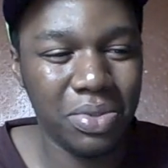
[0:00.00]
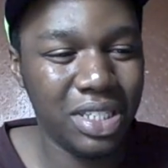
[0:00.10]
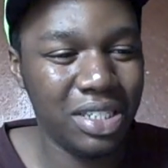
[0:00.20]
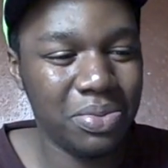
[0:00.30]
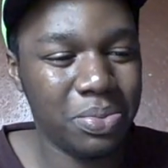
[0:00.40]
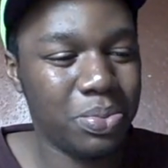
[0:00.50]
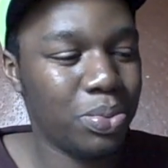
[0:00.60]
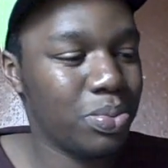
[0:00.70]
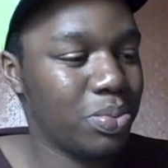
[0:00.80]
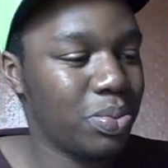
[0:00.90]
Was it
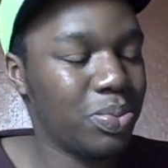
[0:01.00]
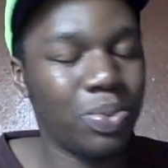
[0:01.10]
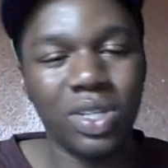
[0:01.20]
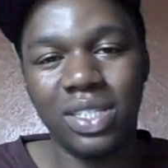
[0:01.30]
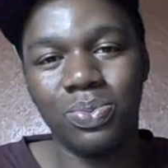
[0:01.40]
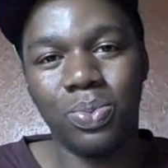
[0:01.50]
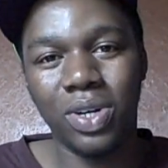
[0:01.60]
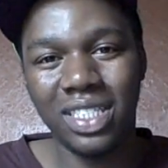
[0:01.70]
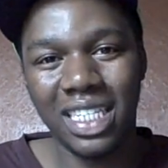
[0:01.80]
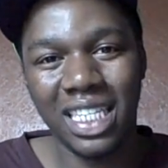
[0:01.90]
was
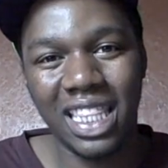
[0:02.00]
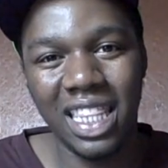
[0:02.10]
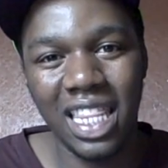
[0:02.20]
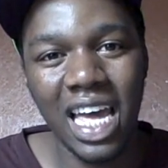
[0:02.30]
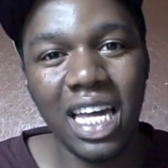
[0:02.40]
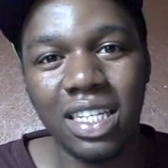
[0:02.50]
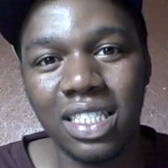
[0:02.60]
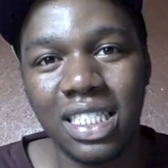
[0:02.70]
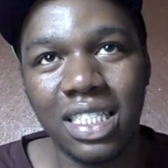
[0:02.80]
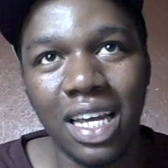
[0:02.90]
was it
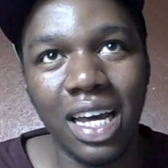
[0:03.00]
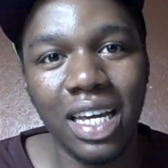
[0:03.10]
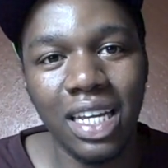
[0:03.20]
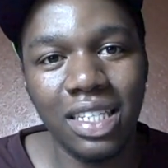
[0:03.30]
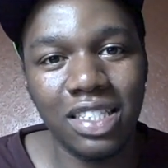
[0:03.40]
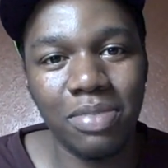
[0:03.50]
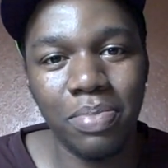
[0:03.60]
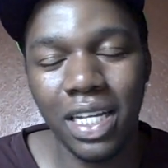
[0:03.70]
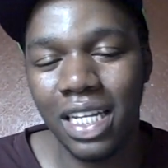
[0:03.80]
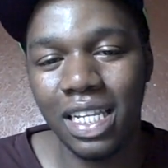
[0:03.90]
that
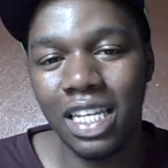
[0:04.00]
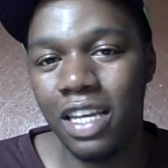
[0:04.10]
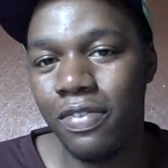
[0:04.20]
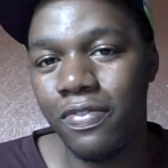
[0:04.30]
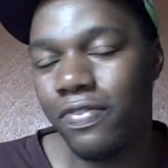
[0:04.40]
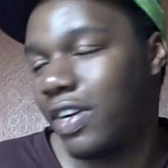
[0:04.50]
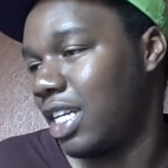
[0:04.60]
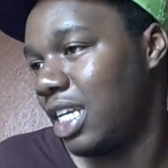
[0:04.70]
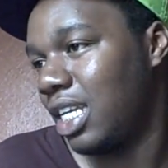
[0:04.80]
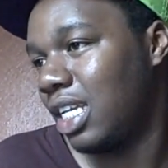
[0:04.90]
side-splittingly
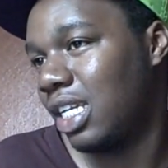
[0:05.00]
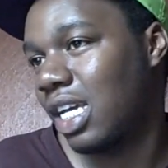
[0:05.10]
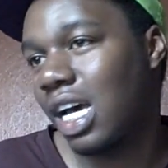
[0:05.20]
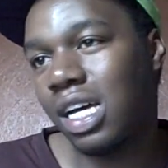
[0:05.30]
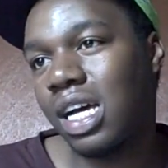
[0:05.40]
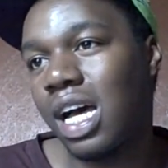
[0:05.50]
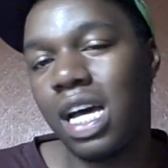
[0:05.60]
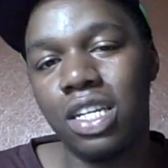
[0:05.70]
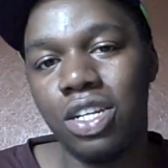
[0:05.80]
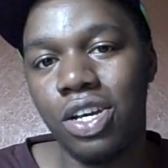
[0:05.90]
funny?
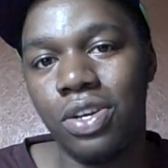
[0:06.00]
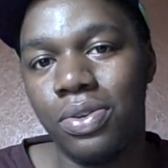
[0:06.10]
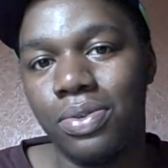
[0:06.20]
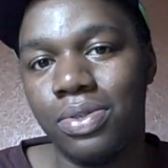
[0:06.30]
I, I don't know.